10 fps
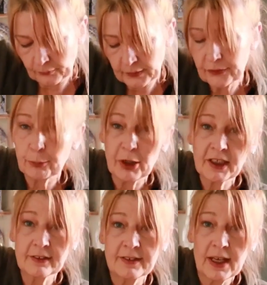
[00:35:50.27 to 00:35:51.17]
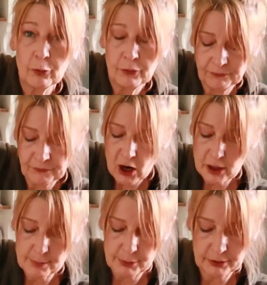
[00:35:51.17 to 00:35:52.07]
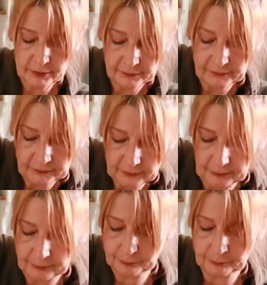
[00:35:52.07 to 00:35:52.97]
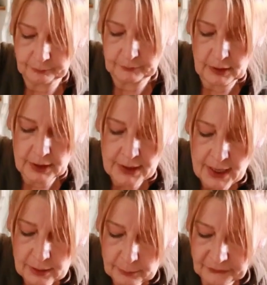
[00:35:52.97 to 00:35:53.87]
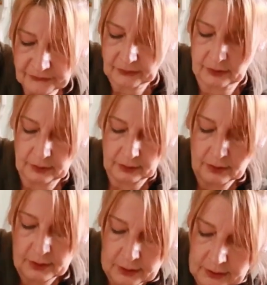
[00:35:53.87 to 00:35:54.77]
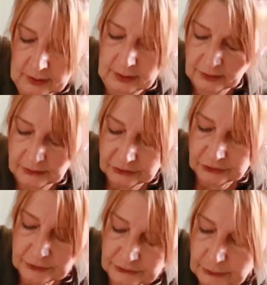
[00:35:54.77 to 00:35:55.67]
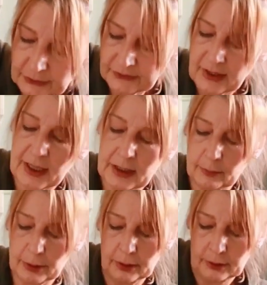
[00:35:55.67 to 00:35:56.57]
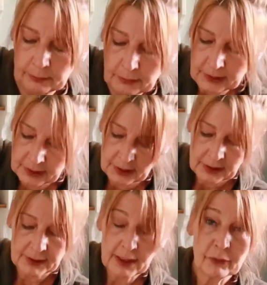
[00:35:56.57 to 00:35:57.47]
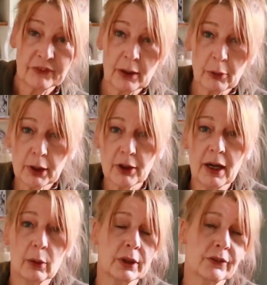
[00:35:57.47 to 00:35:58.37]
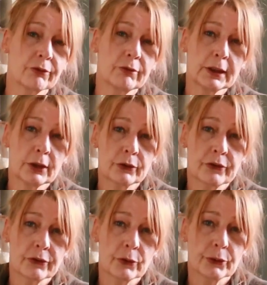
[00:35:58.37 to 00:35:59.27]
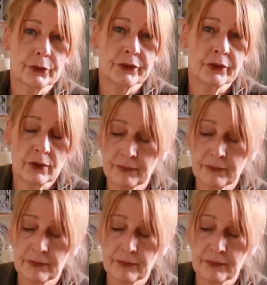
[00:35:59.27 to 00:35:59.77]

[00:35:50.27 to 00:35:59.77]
this breaks down the fibres and helps the juice to escape. Now, sauerkraut is a really good source of